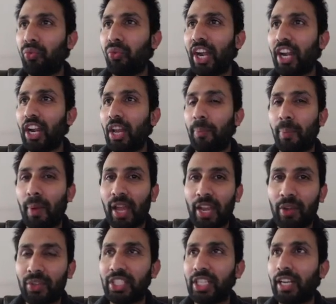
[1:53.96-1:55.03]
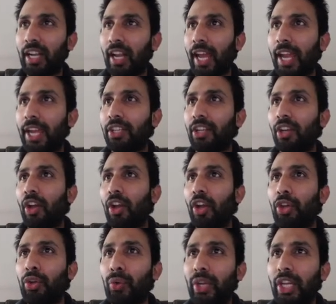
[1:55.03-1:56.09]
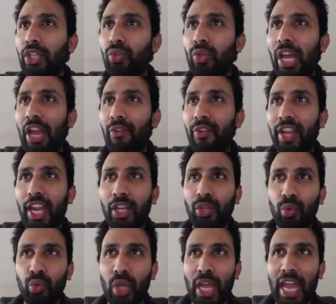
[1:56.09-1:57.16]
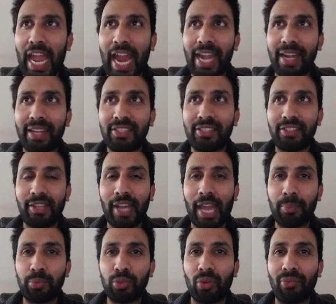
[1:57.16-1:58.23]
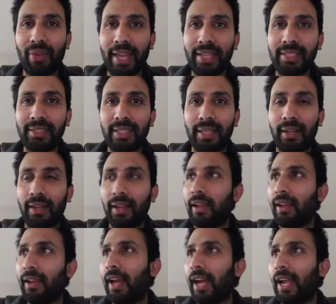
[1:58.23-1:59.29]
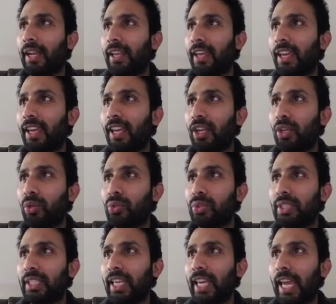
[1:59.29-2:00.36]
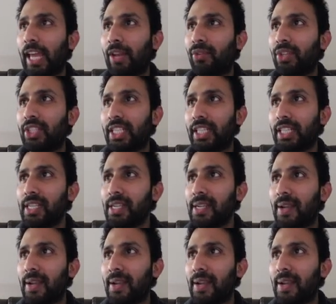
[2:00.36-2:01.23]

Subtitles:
fired up nVision client, you need to navigate to the add-ins tabs of Excel, and here you see nVision,